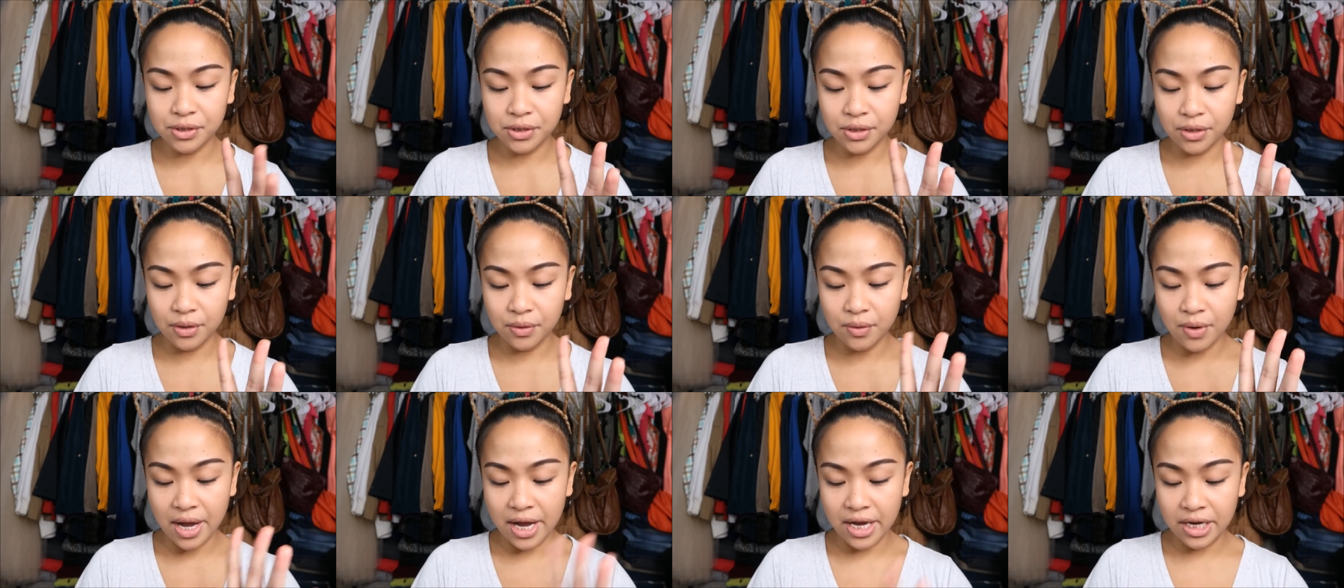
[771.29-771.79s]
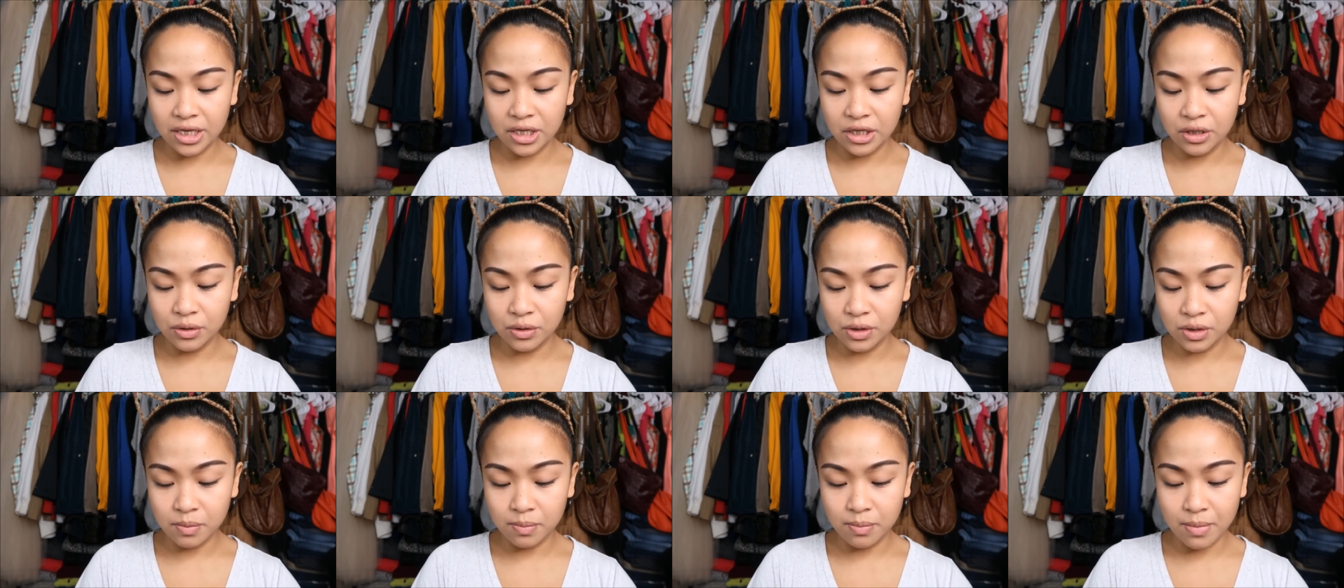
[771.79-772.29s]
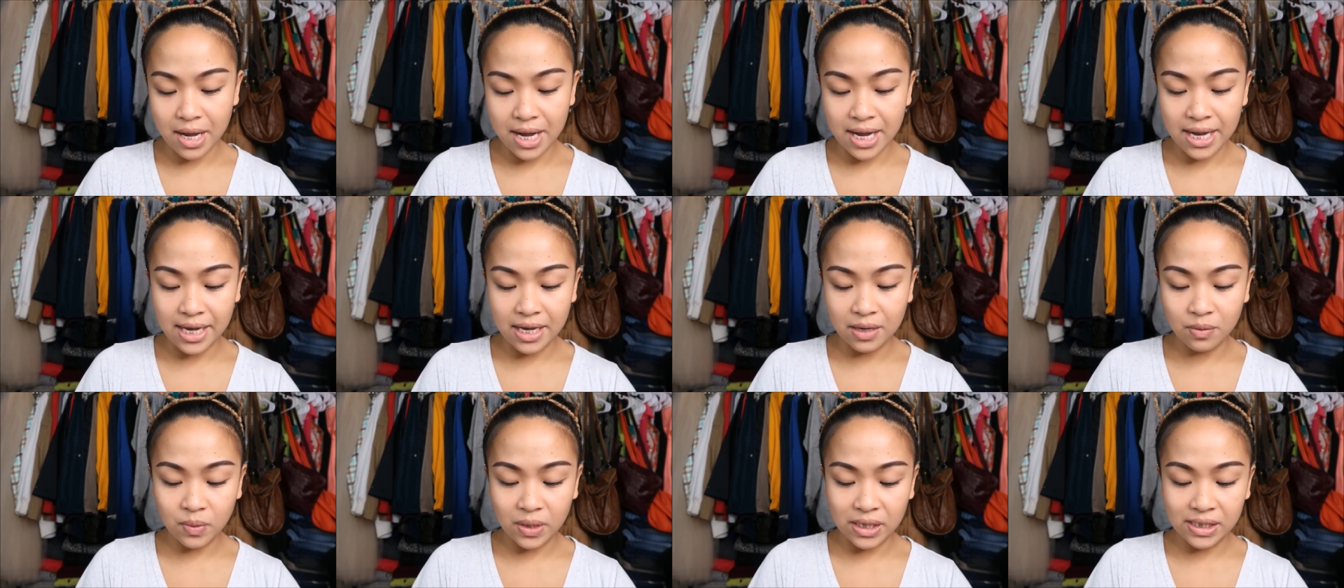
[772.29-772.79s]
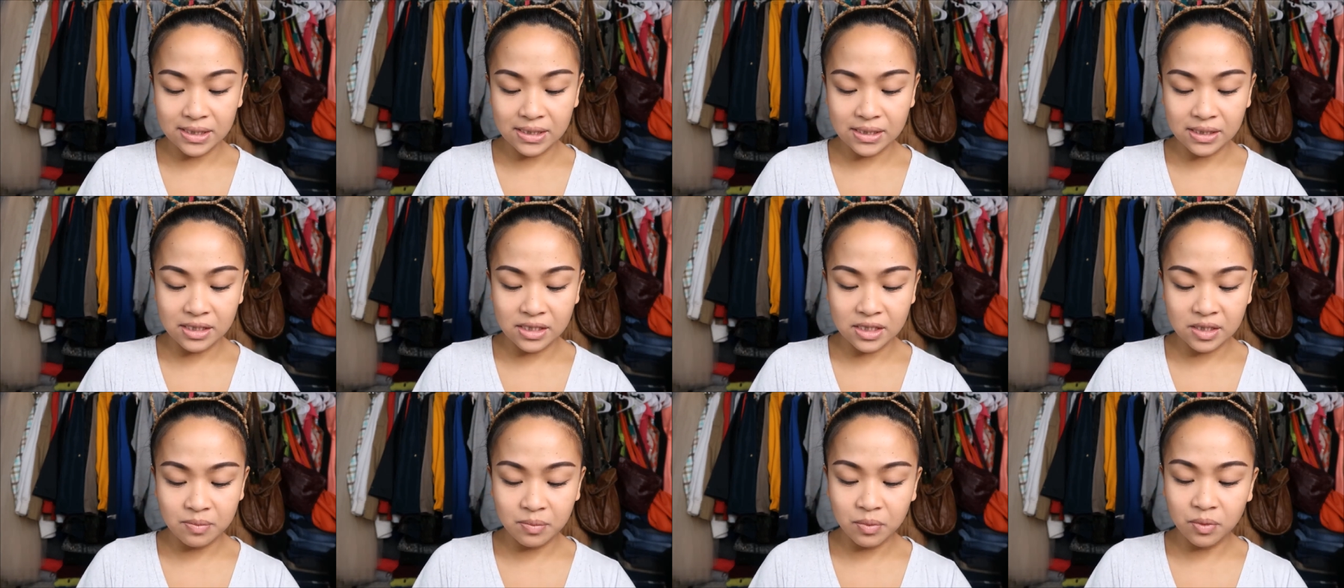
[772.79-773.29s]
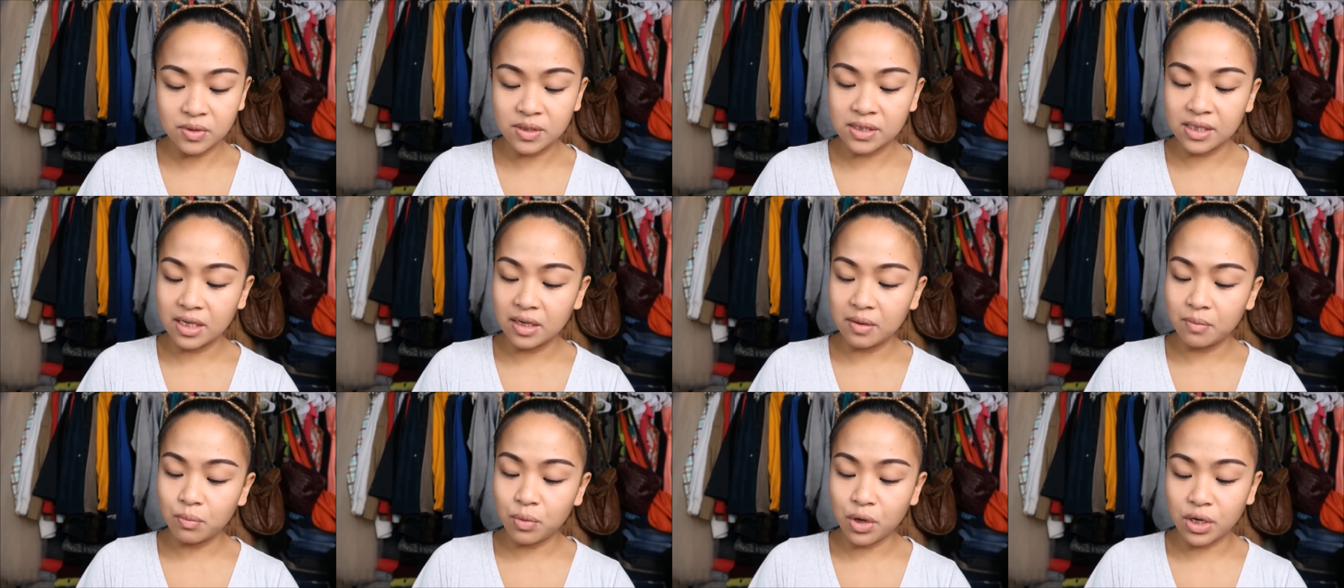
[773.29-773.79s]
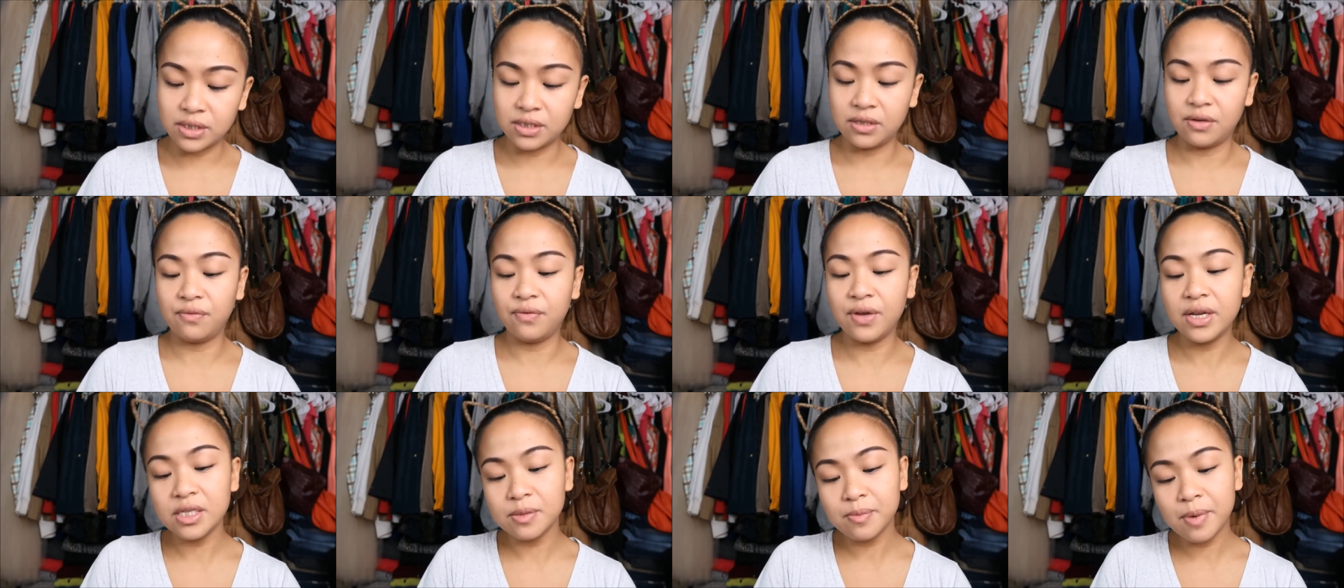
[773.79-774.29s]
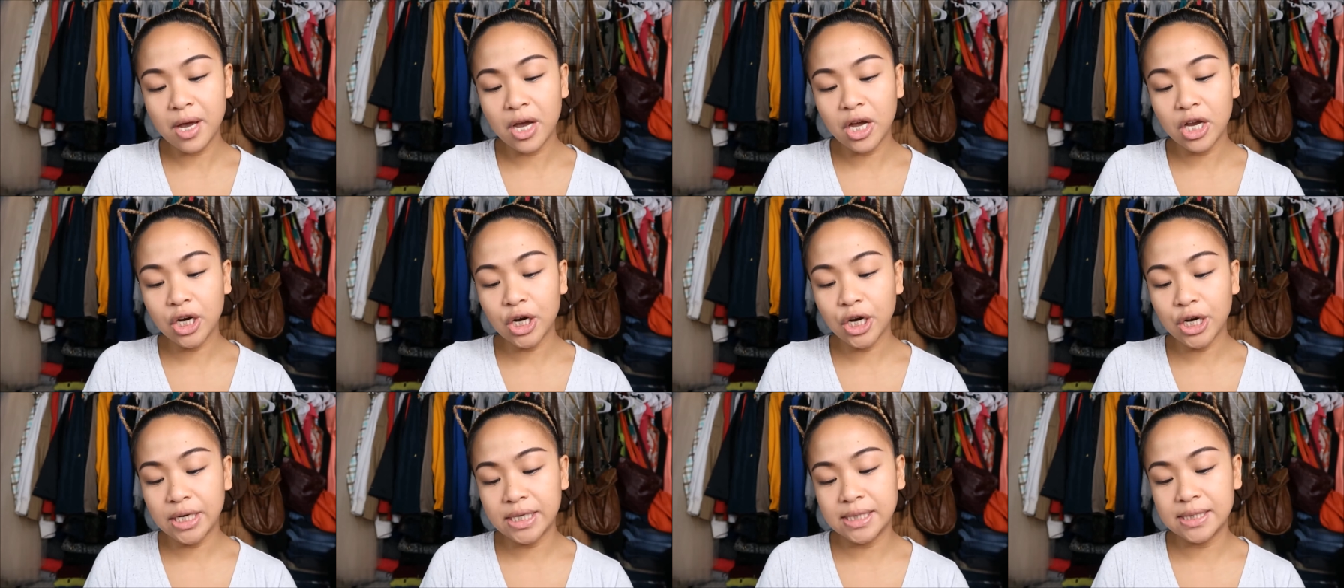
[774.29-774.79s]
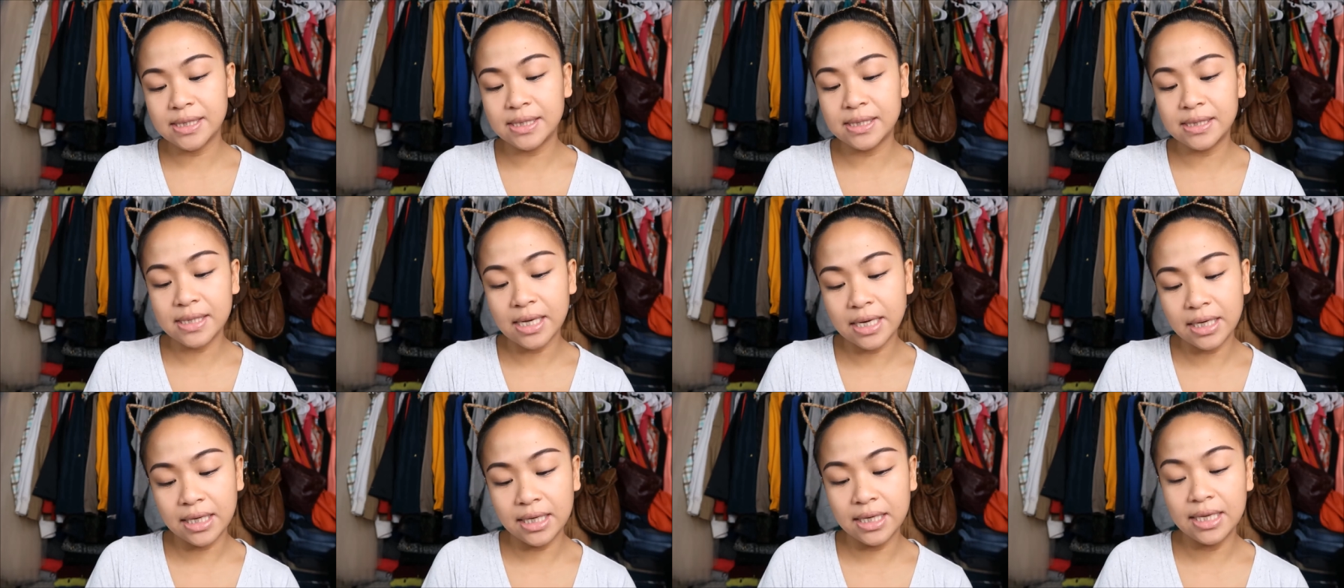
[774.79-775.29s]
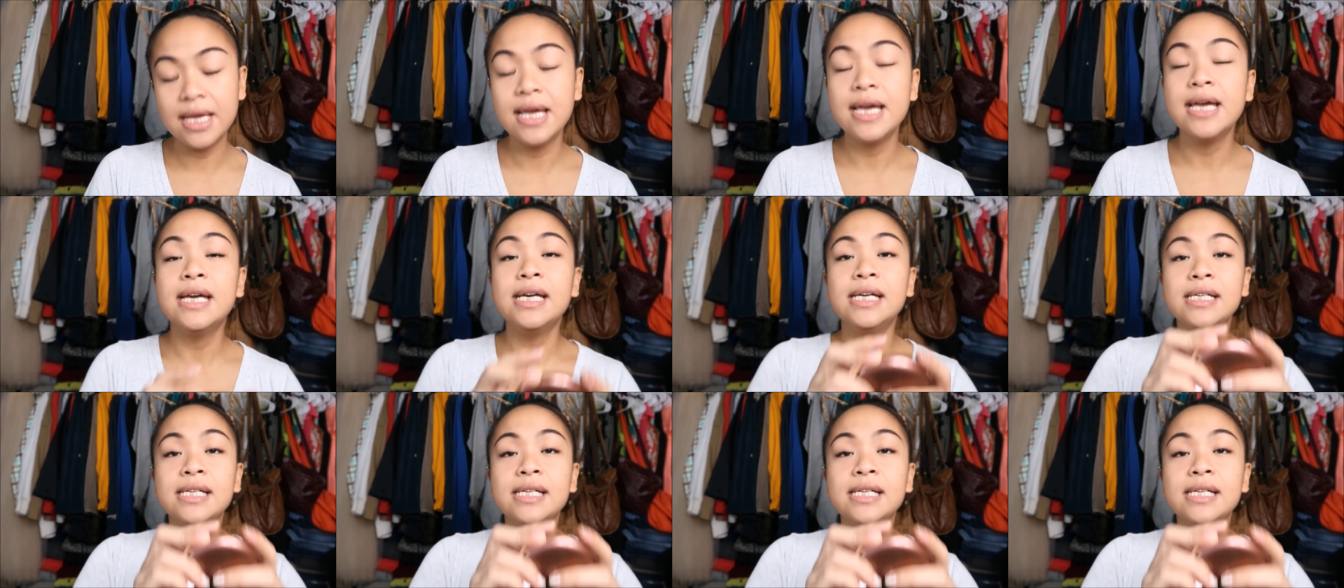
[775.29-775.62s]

So I use my NYC Smooth Skin Bronzing Face Powder in Sunny